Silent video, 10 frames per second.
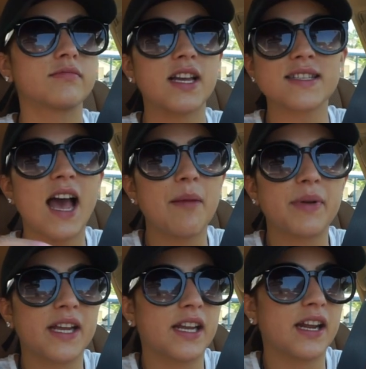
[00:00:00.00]
that's
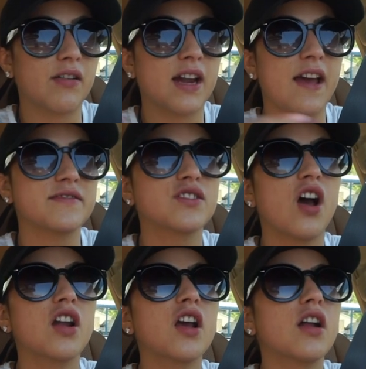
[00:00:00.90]
happening in our lives,
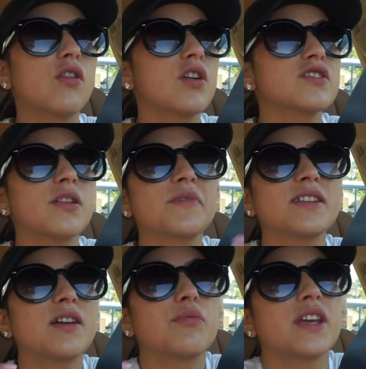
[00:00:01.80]
or
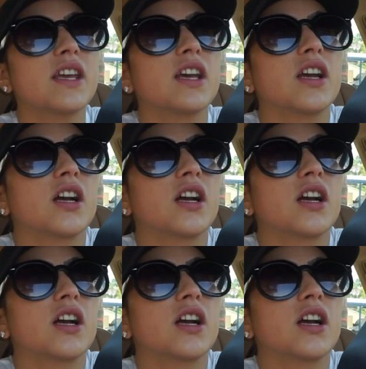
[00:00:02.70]
something that we